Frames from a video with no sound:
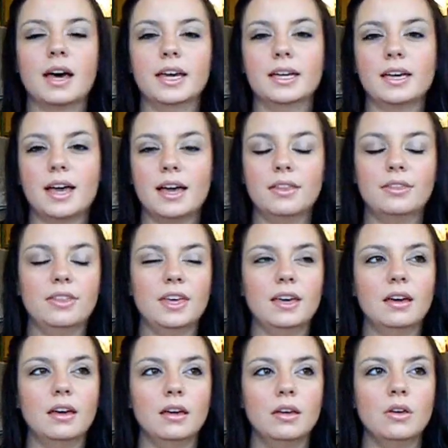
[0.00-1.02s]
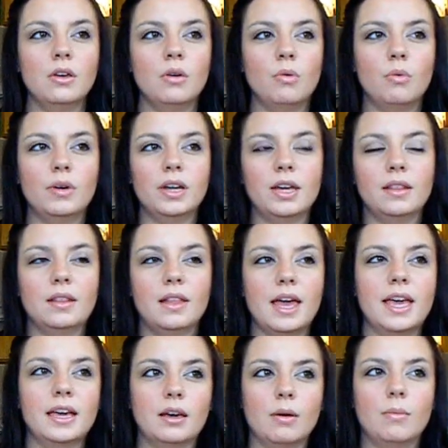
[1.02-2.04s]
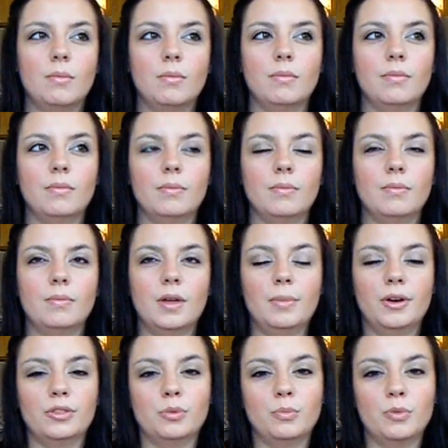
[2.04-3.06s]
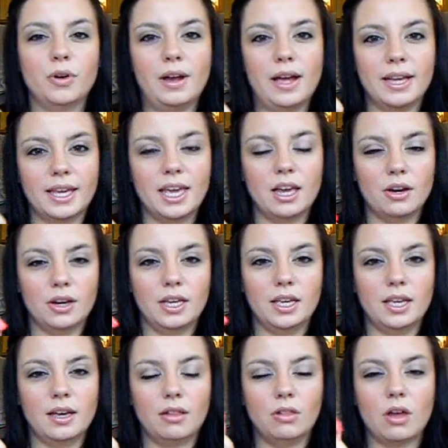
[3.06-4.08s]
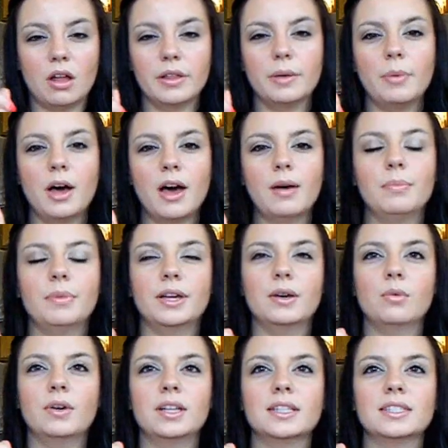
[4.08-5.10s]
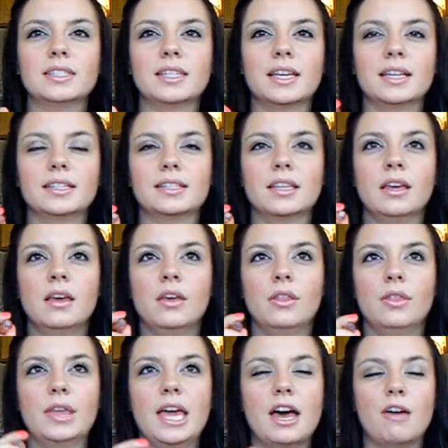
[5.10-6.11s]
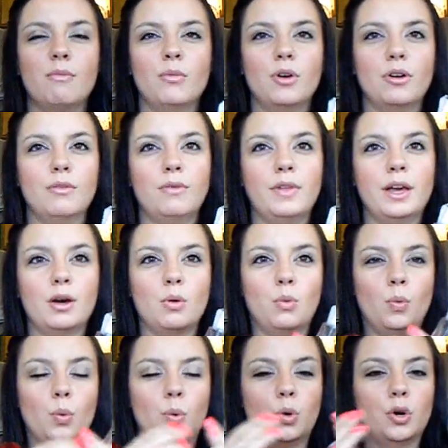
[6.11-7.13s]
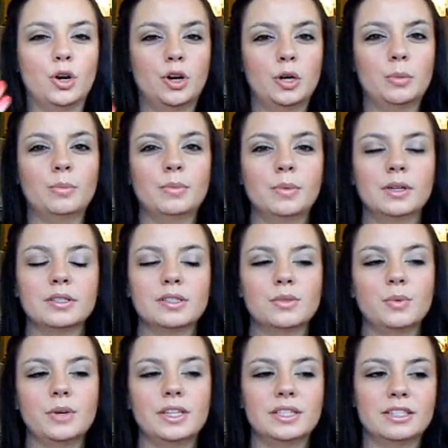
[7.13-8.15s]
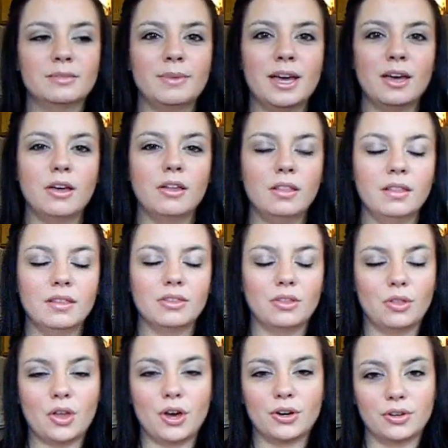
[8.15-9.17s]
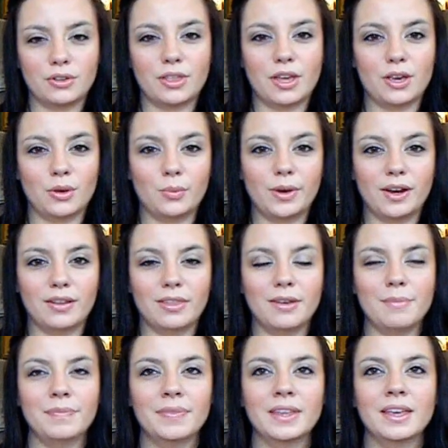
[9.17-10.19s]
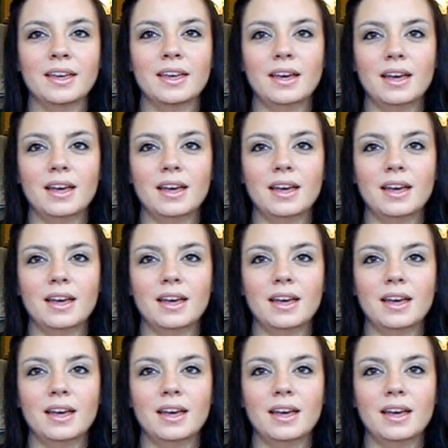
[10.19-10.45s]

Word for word: I, I think what I like about the Mariah Carey Lollipop Bling ones is they have more of like a warm sweet smell the longer that you wear them.